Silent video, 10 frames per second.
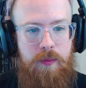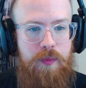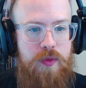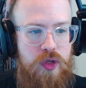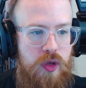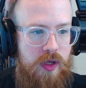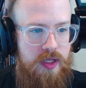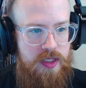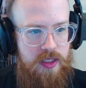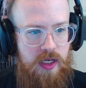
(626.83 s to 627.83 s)
So you can
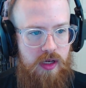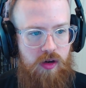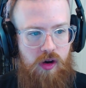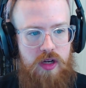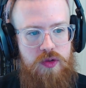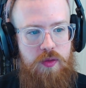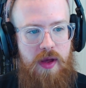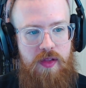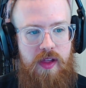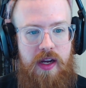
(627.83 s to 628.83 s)
see across from
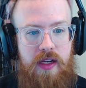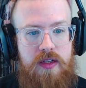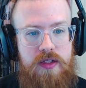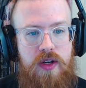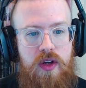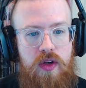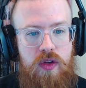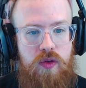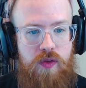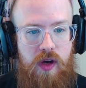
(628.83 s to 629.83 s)
athletics,
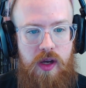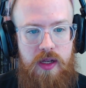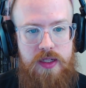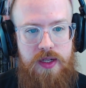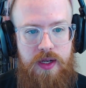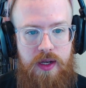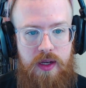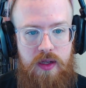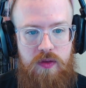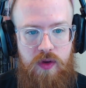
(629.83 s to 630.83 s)
you've got
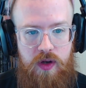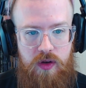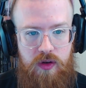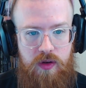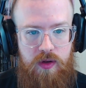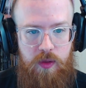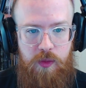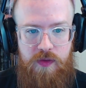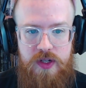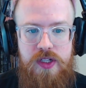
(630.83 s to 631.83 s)
your
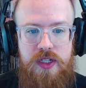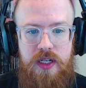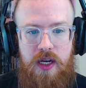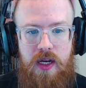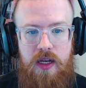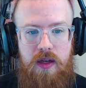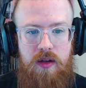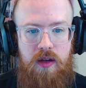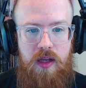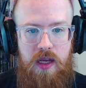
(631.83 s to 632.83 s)
proficiency die
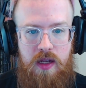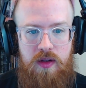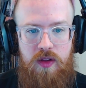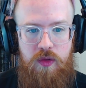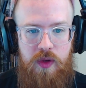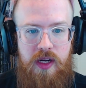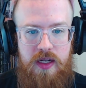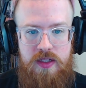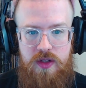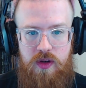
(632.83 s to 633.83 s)
and the 3
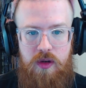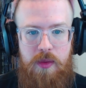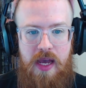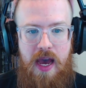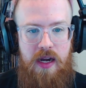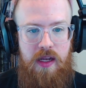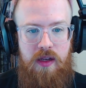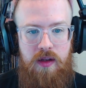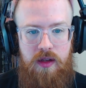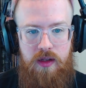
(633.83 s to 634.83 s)
dice that you're going to be
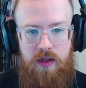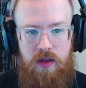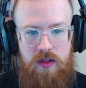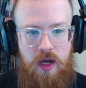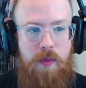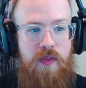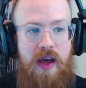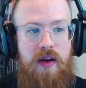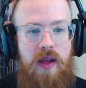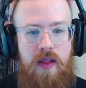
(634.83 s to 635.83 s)
adding on top of
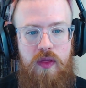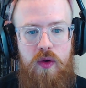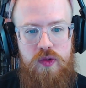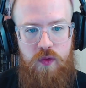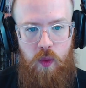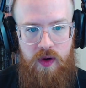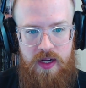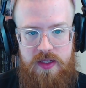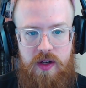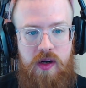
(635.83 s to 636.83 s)
that. And those 4
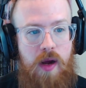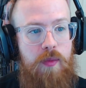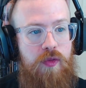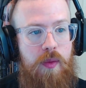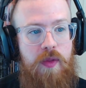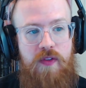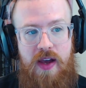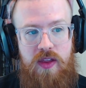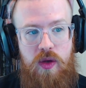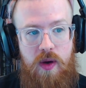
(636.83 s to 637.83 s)
dice there come from the
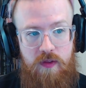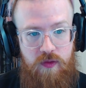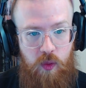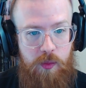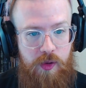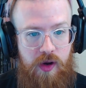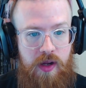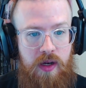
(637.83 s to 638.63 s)
fact that you have 4 brawn